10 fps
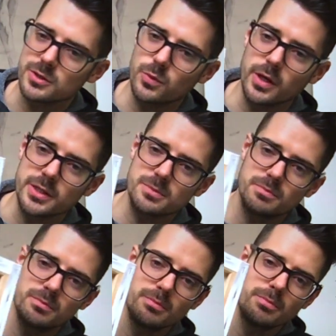One, it's
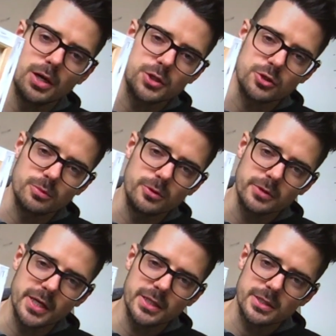puncturable,
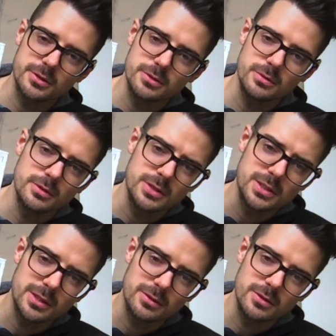right? You can just
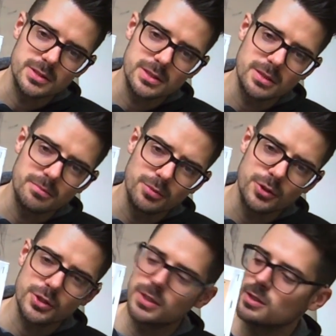stick, you can see them
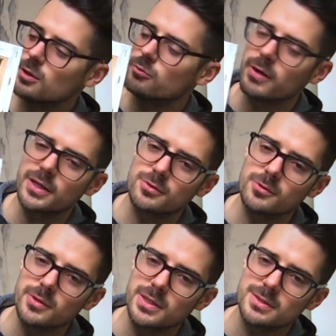pushing, you can go right
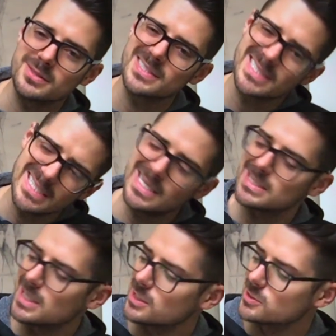through it, so that's
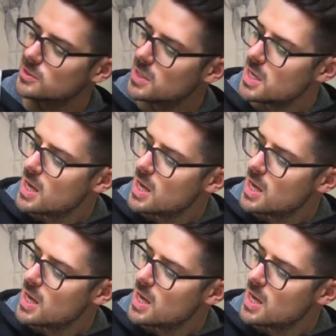not good.